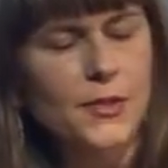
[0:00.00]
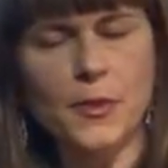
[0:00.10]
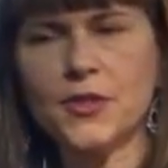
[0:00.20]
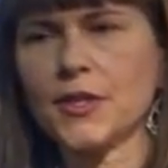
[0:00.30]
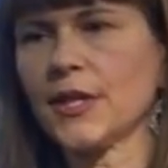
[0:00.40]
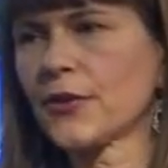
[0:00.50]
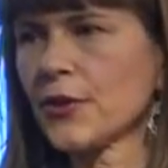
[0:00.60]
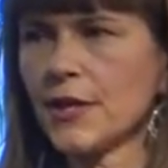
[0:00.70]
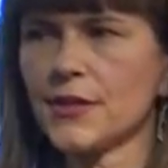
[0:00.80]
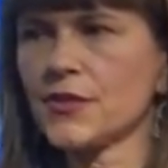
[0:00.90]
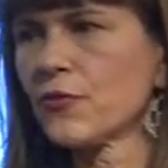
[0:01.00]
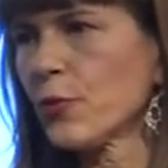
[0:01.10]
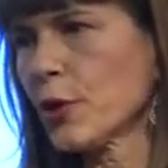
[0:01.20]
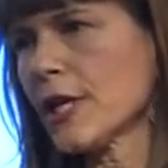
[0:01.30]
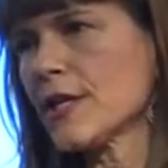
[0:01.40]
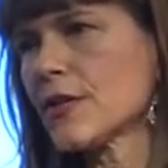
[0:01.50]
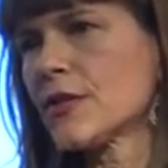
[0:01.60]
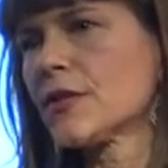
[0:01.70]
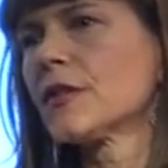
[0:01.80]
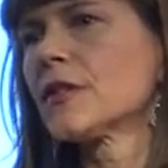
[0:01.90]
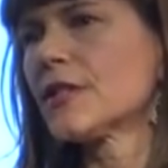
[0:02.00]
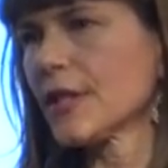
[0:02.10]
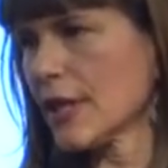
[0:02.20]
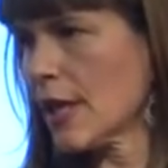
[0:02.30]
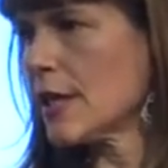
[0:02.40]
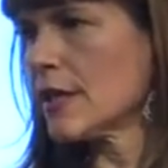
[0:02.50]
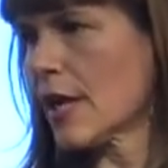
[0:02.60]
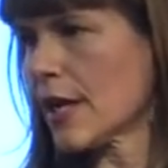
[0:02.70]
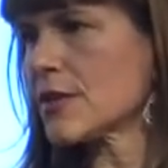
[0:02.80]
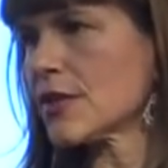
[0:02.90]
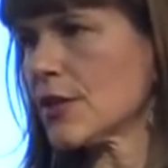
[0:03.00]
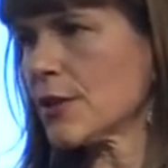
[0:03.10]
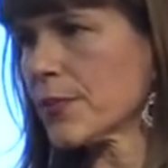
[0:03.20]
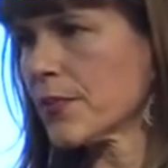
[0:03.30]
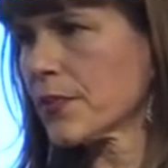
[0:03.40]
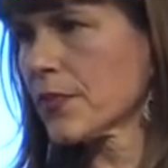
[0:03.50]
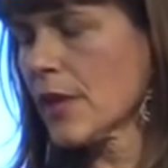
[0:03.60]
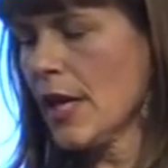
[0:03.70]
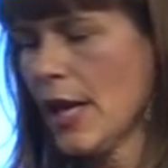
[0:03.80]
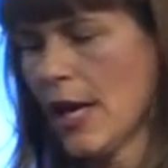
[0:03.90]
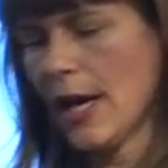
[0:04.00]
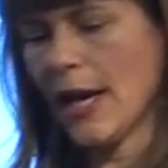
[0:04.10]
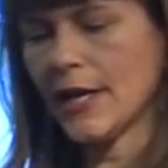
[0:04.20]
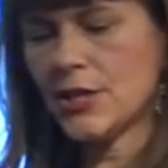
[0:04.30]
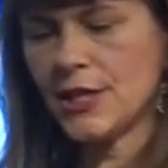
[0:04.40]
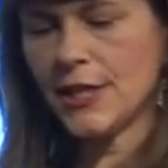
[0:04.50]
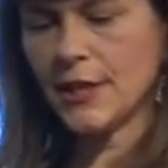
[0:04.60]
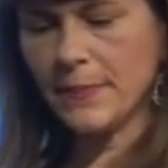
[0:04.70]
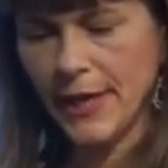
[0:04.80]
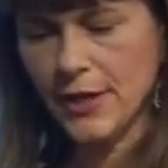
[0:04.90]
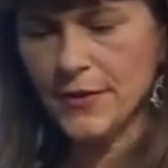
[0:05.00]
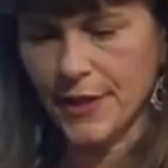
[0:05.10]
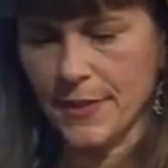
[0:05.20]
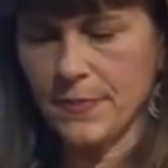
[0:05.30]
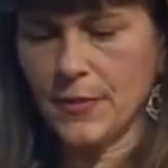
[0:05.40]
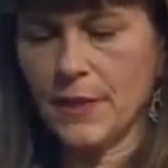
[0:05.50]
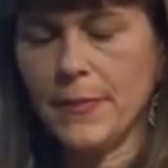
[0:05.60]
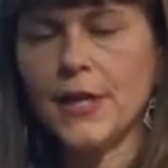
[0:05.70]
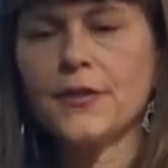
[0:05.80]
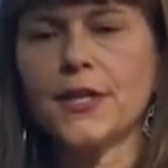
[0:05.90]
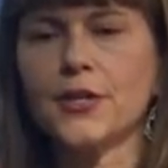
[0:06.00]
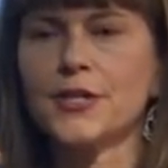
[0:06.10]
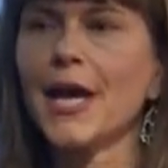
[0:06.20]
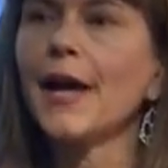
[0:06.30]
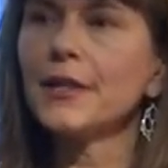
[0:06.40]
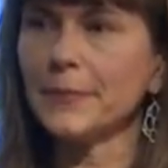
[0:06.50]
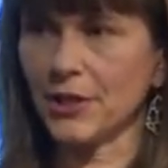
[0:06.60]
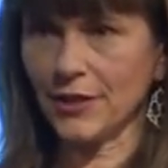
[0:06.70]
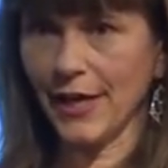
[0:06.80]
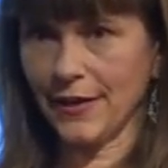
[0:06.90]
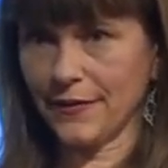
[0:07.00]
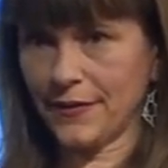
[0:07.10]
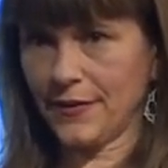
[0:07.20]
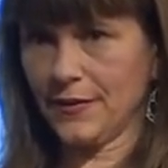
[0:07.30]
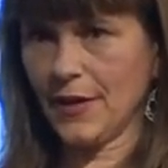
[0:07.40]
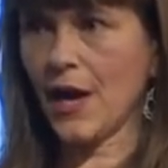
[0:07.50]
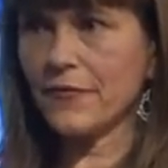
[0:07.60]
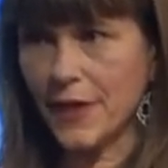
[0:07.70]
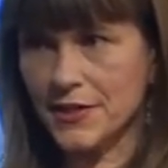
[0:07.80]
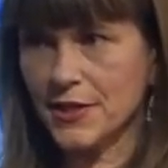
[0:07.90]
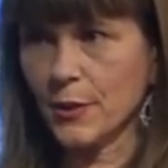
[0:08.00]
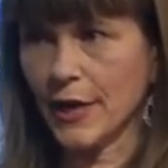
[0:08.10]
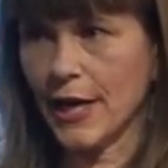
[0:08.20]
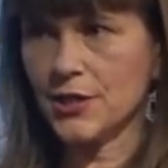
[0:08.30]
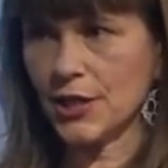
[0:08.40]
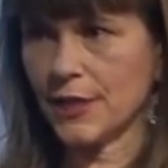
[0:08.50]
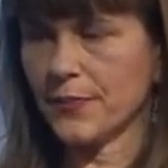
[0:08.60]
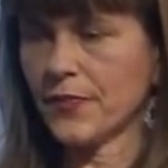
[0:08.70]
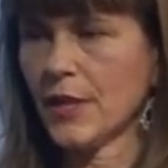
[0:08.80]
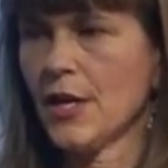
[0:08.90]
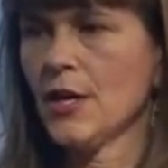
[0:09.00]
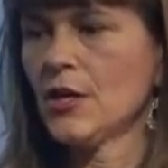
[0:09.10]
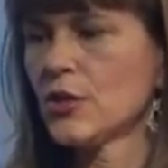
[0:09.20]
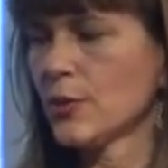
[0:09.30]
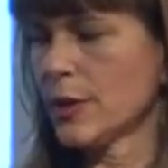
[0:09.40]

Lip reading: mostly 30s and 40s, sick kid in the ICU. And she compared their telomere length, how fast they were aging, to